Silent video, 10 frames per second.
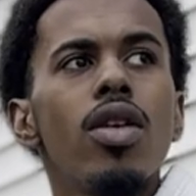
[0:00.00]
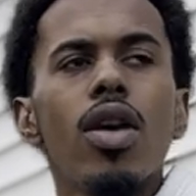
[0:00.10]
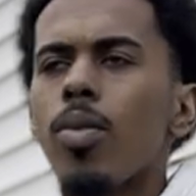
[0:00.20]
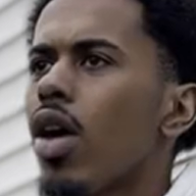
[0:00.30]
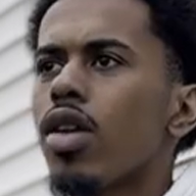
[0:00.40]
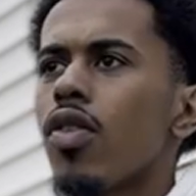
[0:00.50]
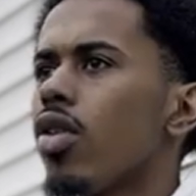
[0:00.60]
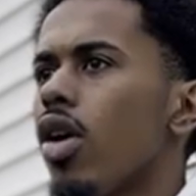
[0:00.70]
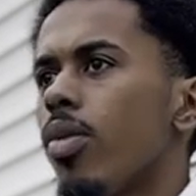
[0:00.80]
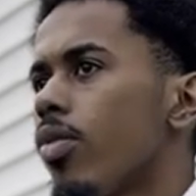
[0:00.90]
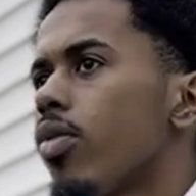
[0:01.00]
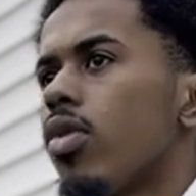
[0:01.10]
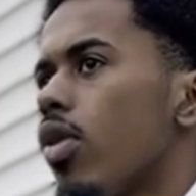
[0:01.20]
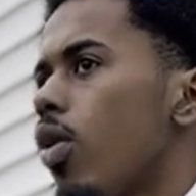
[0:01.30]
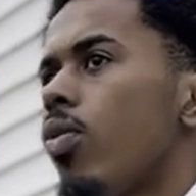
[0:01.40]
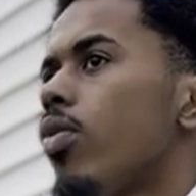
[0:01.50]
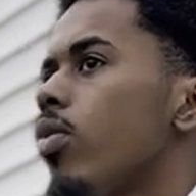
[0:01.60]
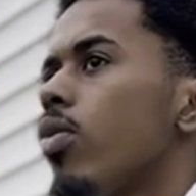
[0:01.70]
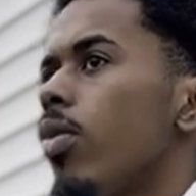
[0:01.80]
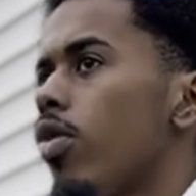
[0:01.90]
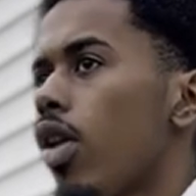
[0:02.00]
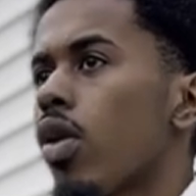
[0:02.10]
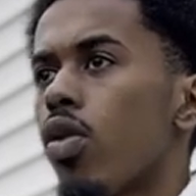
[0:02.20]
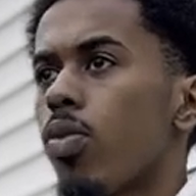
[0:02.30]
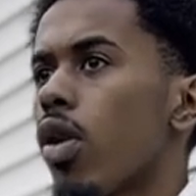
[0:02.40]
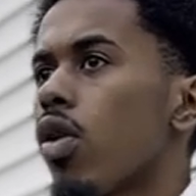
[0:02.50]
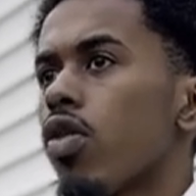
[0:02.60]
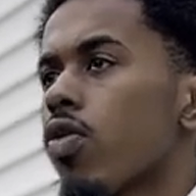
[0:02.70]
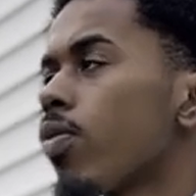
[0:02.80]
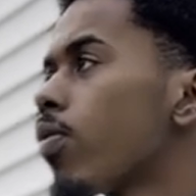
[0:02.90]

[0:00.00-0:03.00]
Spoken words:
Yeah, I'm not giving up. Nope. Until I go to Paris.